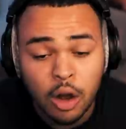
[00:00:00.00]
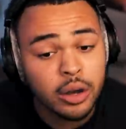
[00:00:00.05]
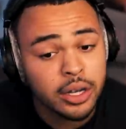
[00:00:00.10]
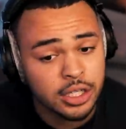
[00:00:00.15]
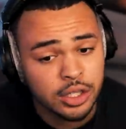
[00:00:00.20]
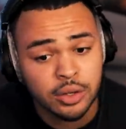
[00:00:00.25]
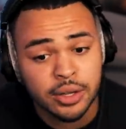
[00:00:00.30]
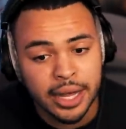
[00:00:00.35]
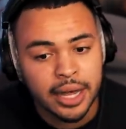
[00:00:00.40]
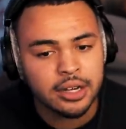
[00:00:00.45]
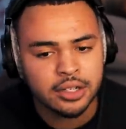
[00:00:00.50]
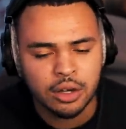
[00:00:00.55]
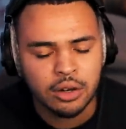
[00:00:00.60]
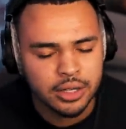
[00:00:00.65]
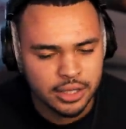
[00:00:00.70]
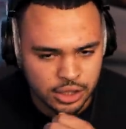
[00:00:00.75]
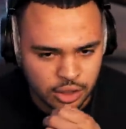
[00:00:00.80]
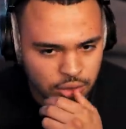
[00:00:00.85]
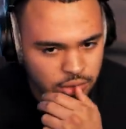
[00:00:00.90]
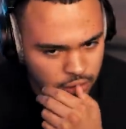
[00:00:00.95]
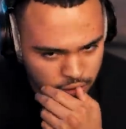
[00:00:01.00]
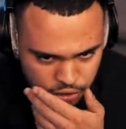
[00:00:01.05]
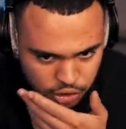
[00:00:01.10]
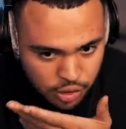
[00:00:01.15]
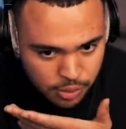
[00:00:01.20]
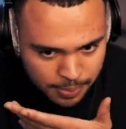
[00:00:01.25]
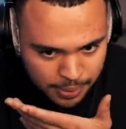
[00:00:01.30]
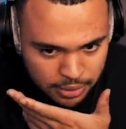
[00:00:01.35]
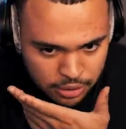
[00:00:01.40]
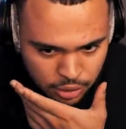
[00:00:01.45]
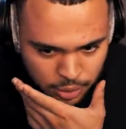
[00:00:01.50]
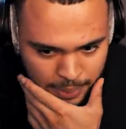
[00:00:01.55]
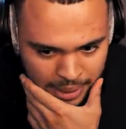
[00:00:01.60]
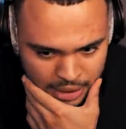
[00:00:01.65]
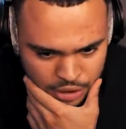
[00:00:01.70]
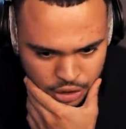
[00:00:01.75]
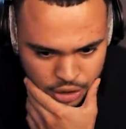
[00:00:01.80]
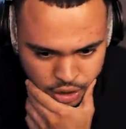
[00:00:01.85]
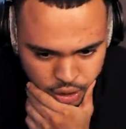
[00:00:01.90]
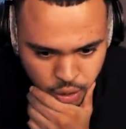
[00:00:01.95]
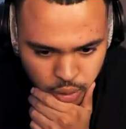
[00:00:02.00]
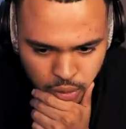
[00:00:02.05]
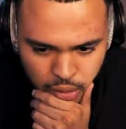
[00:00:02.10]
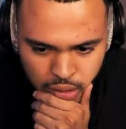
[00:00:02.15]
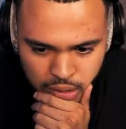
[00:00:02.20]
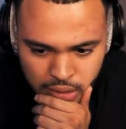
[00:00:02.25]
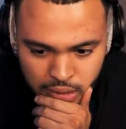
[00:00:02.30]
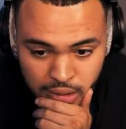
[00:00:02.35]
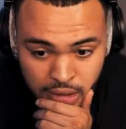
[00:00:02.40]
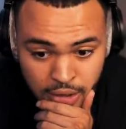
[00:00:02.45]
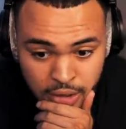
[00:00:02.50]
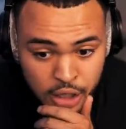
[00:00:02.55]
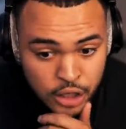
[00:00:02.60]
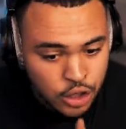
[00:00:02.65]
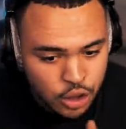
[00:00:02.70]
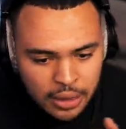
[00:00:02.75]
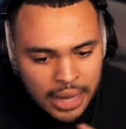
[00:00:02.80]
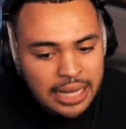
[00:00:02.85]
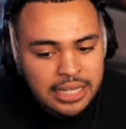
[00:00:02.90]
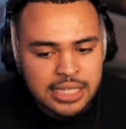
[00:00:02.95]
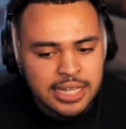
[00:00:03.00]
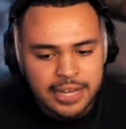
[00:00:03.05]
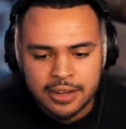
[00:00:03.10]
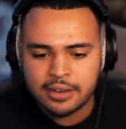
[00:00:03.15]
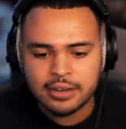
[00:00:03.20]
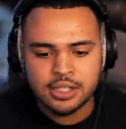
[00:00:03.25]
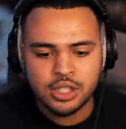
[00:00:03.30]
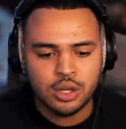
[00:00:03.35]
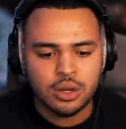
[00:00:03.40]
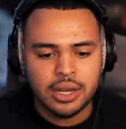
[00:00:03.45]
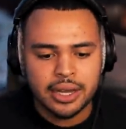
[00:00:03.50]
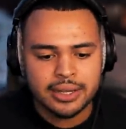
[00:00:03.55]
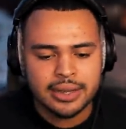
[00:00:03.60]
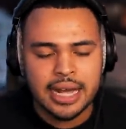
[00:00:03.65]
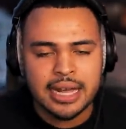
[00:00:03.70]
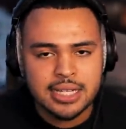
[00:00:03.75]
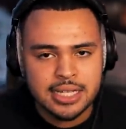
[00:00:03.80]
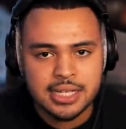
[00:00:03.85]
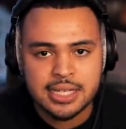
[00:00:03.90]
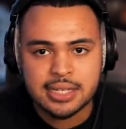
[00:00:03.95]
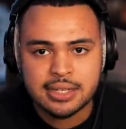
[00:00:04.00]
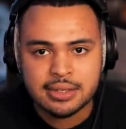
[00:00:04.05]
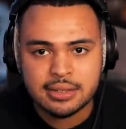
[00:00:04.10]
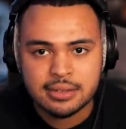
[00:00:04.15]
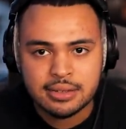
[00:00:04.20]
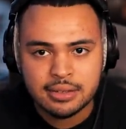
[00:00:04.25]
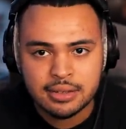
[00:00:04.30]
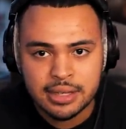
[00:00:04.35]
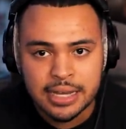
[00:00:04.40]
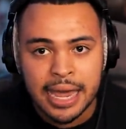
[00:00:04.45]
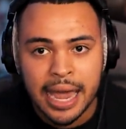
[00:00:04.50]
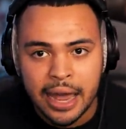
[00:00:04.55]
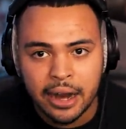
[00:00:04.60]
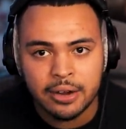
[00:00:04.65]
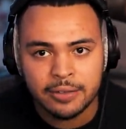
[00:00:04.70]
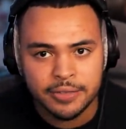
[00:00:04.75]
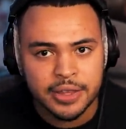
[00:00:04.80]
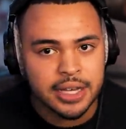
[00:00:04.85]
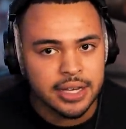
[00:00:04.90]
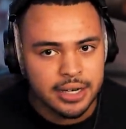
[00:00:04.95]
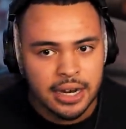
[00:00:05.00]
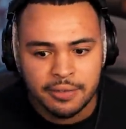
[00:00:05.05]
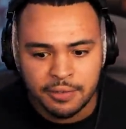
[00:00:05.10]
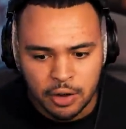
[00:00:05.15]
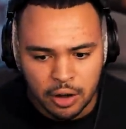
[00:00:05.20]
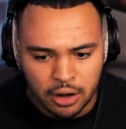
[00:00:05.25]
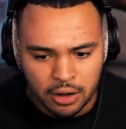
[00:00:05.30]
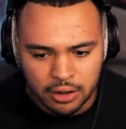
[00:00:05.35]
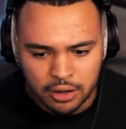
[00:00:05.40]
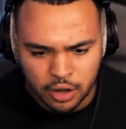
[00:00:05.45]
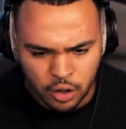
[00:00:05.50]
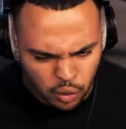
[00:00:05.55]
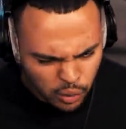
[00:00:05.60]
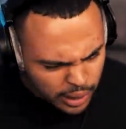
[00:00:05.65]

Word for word: Okay, so they okay, so they're back to school. So that's it. So like that's the end of the endeavor arc,